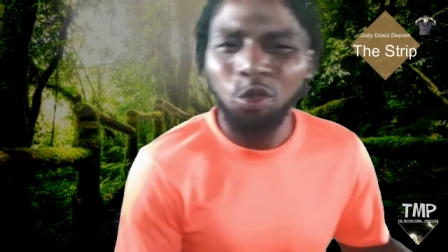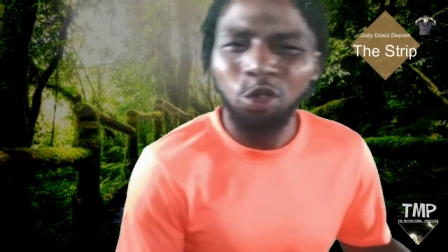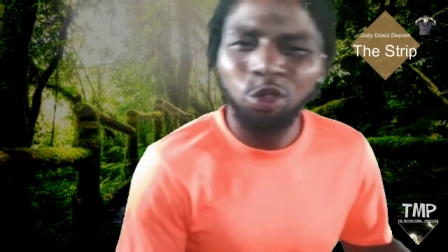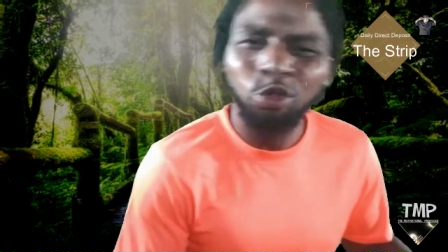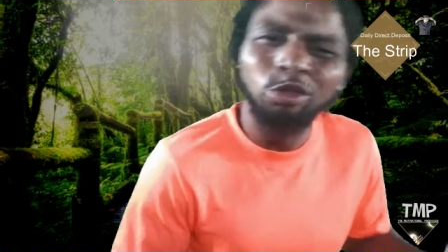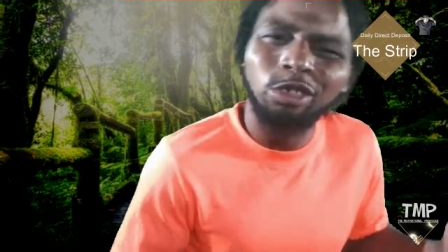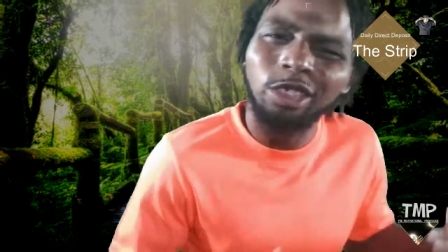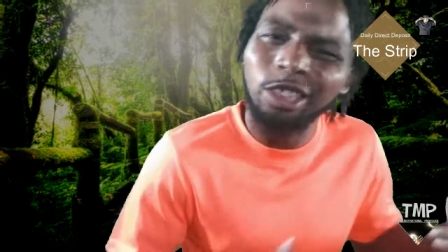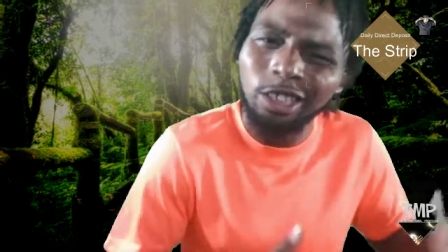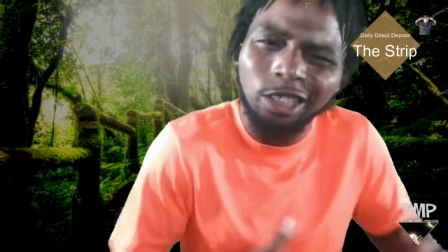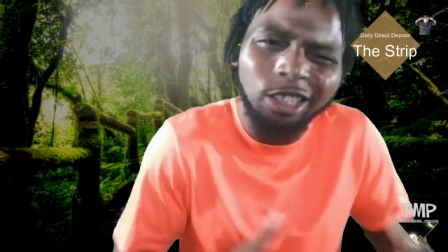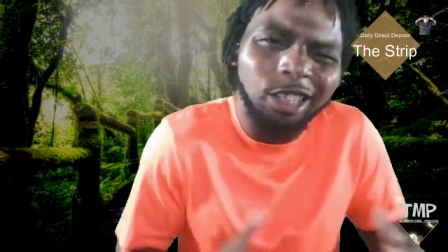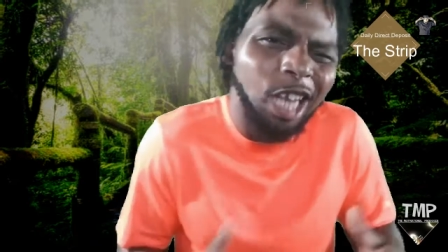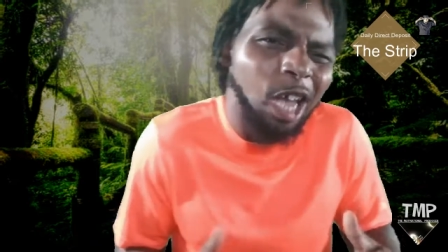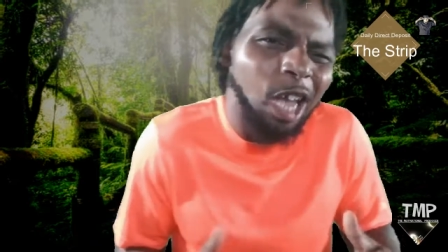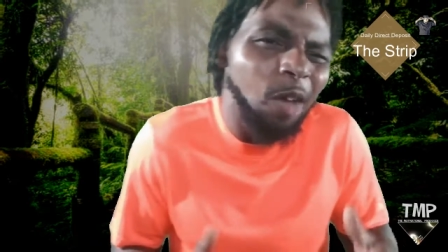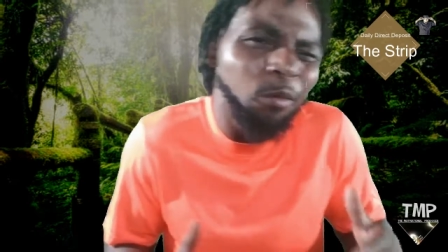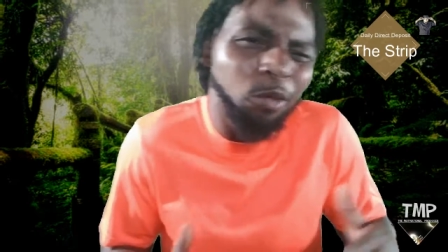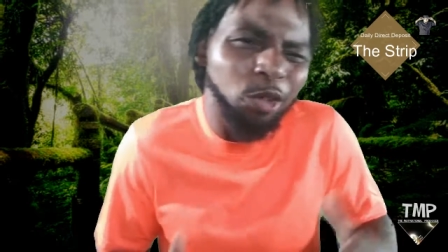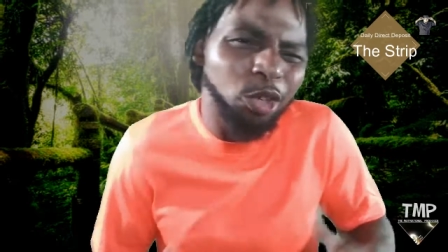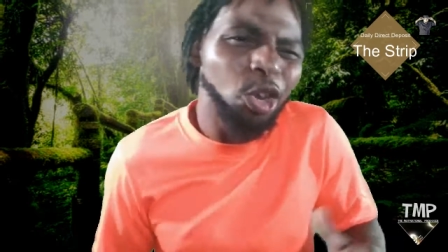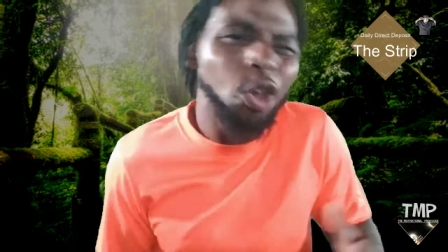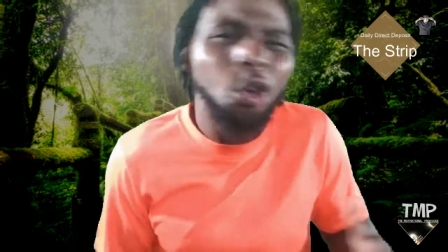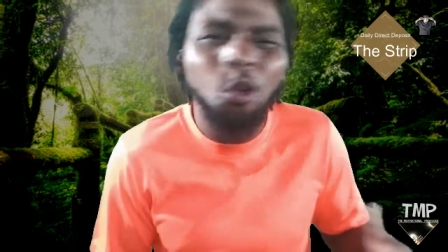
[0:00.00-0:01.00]
You just
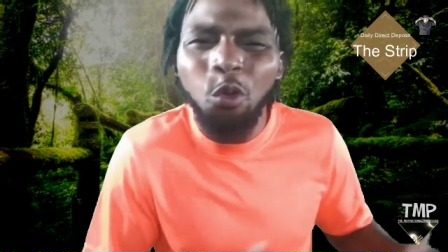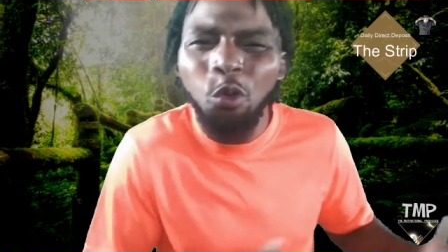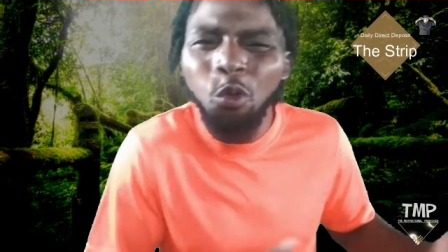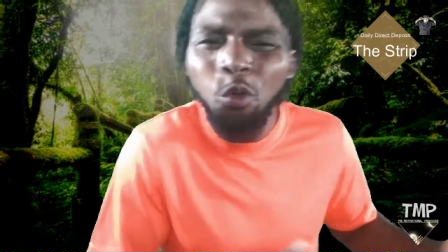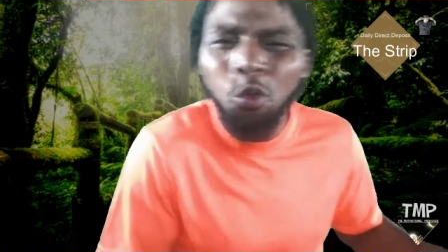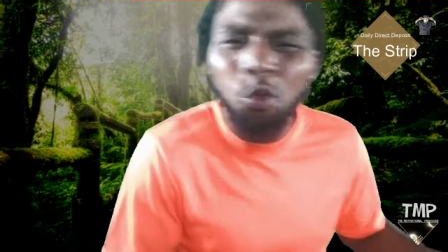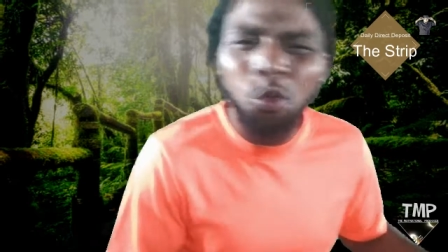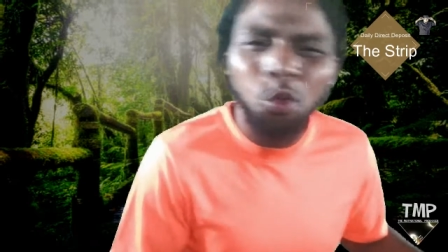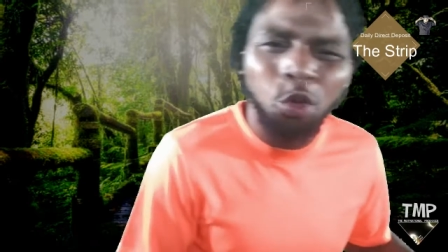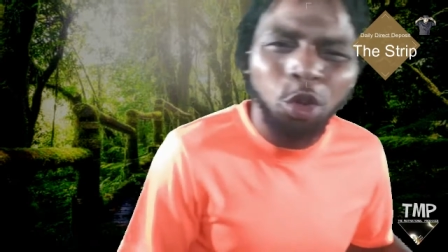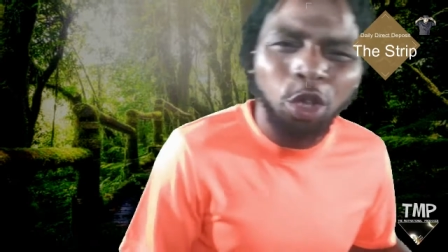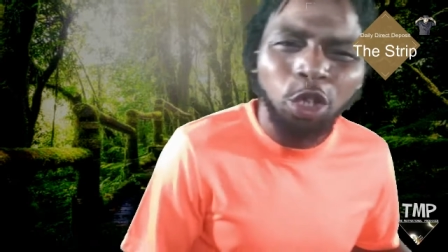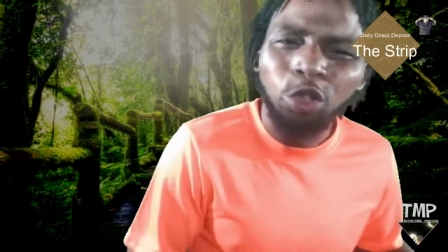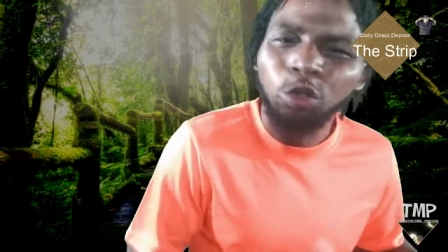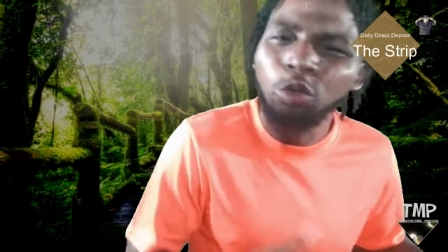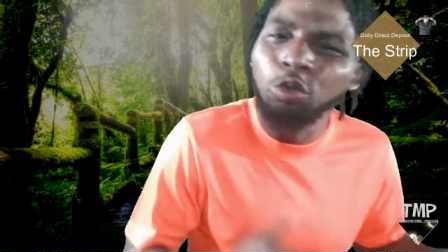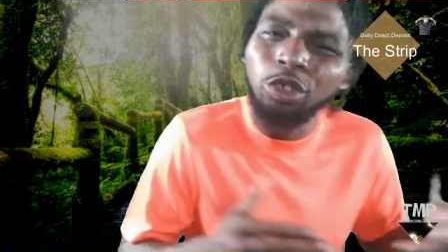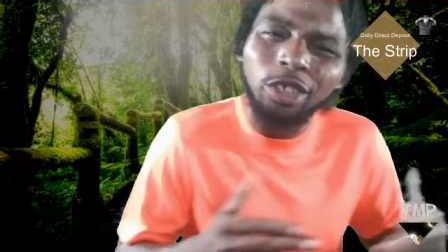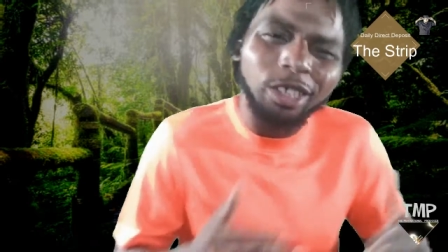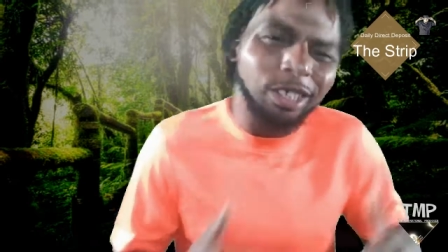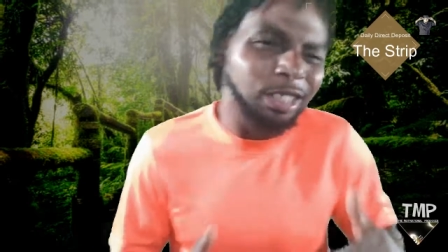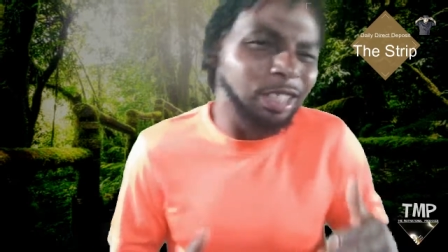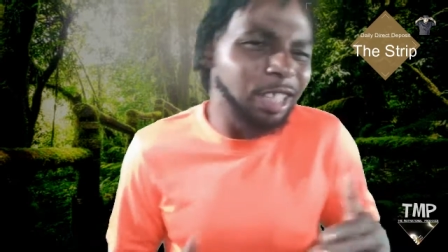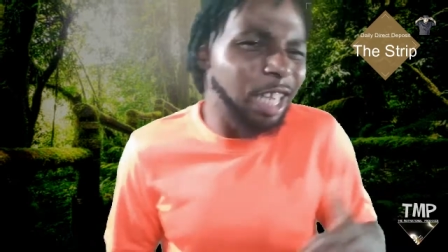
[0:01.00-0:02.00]
never know. You
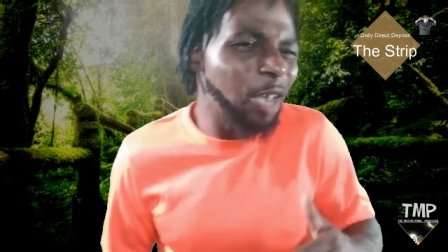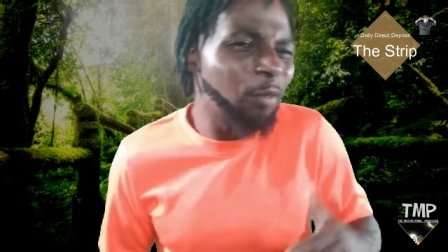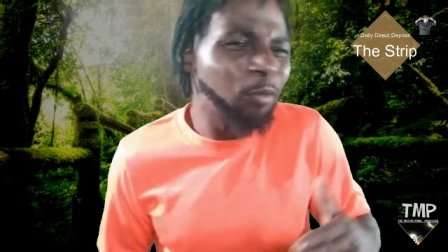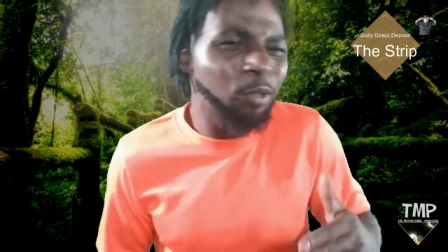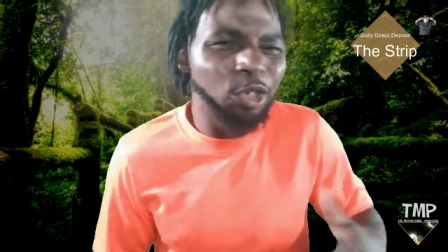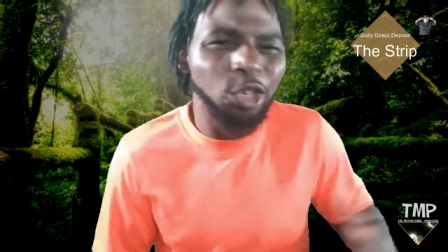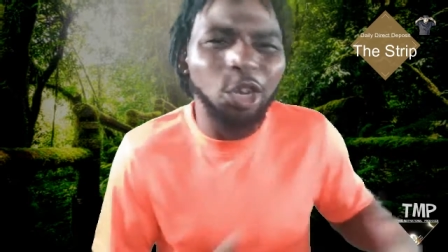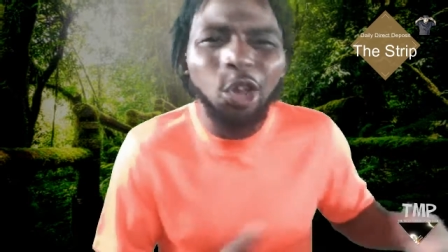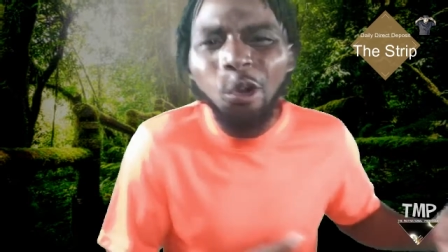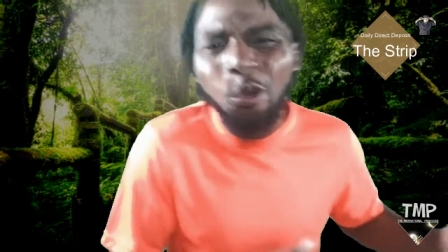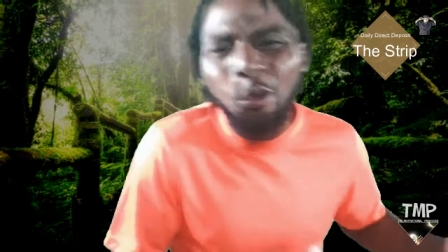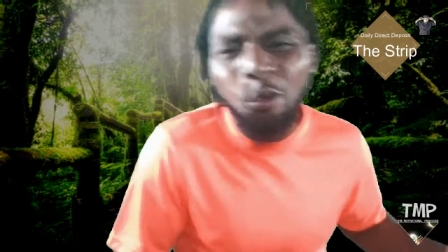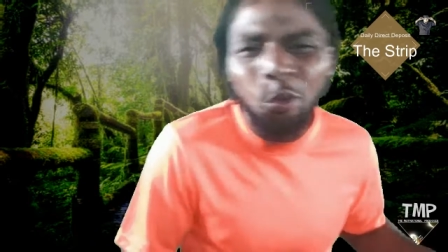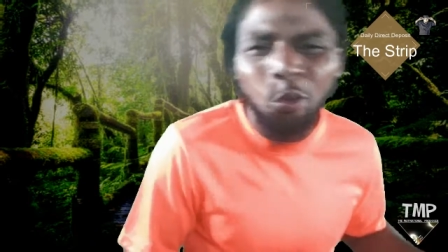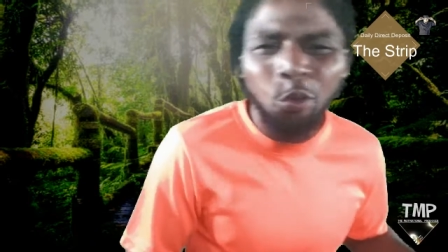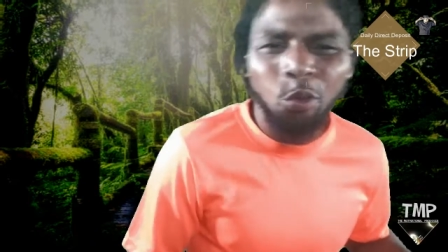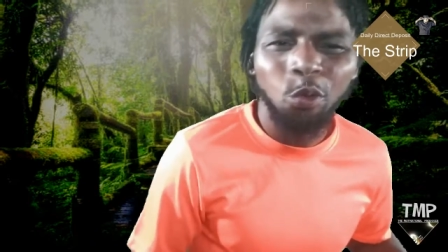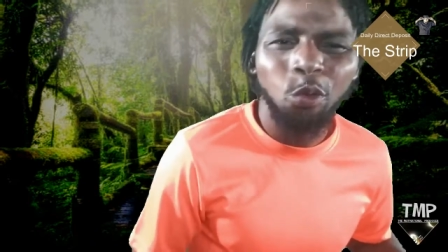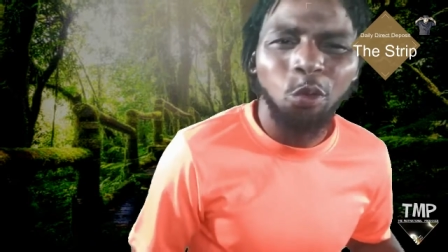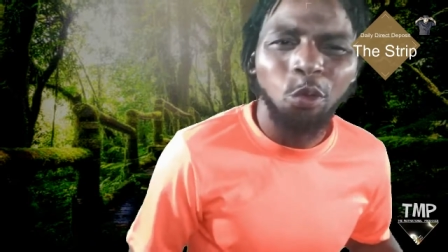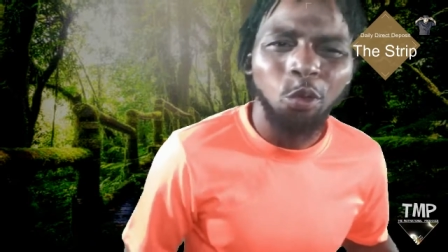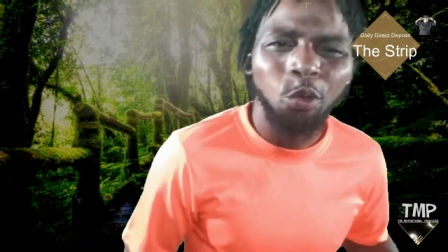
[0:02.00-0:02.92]
just never know.